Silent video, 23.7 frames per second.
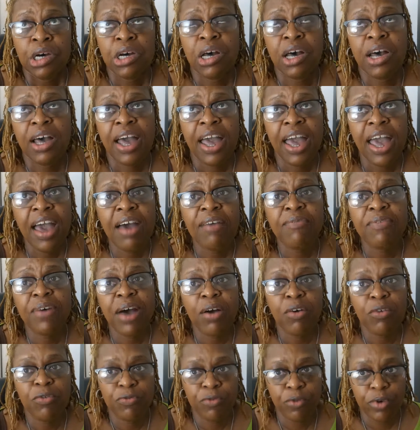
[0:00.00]
half
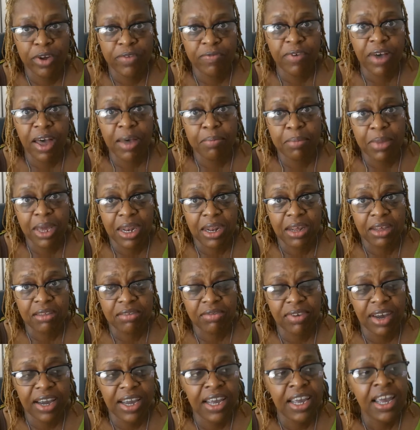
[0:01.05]
hour, 45
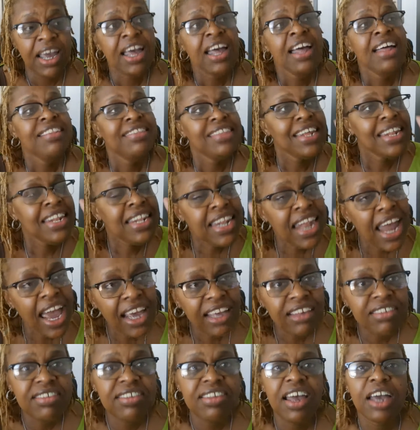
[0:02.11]
minutes, right? The
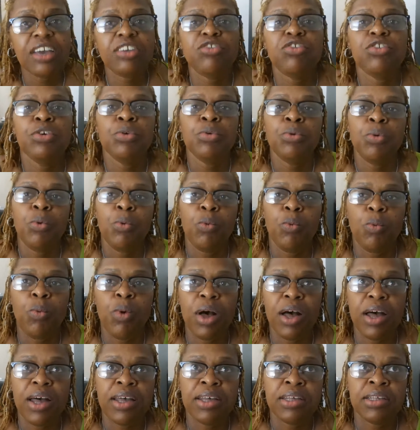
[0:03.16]
next section
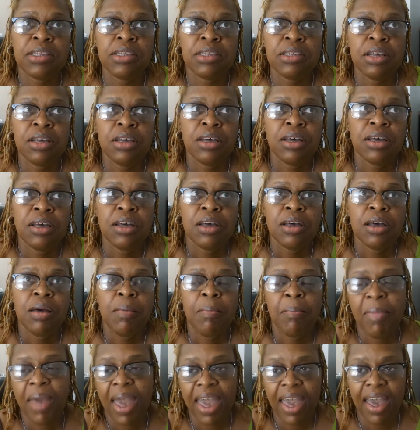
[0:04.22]
was
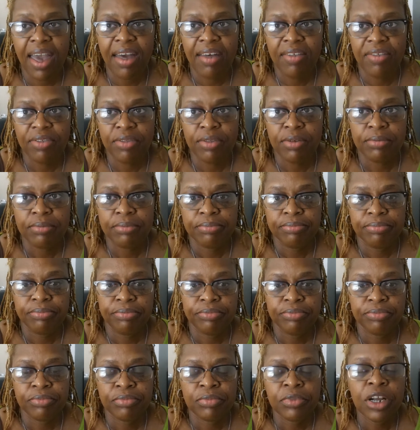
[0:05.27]
math.
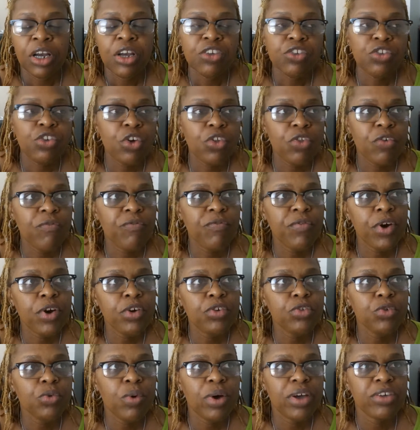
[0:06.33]
So the
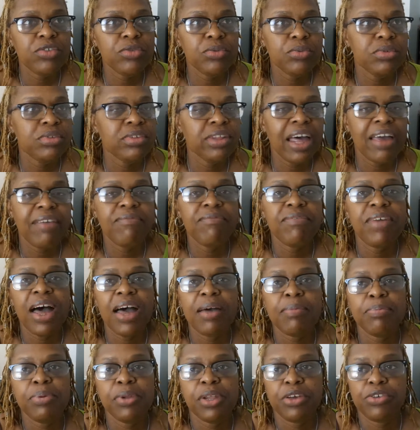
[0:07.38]
first question was like
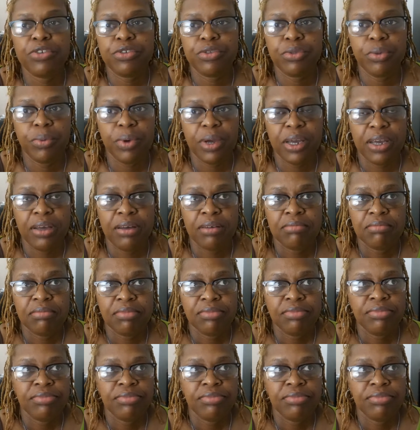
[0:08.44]
5 plus 3,